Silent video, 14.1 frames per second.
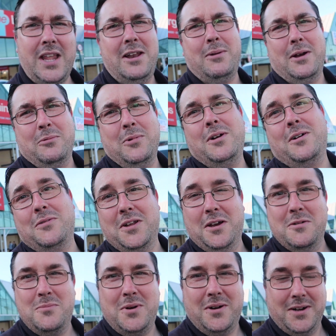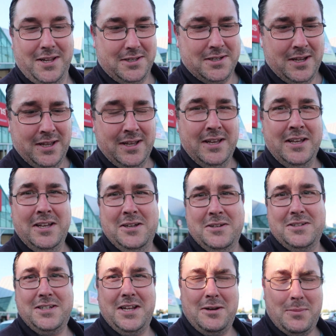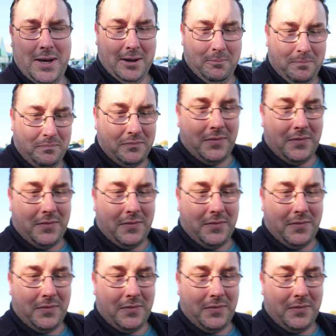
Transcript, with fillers: Anyway, we're off to Home Bargains. See you in a minute.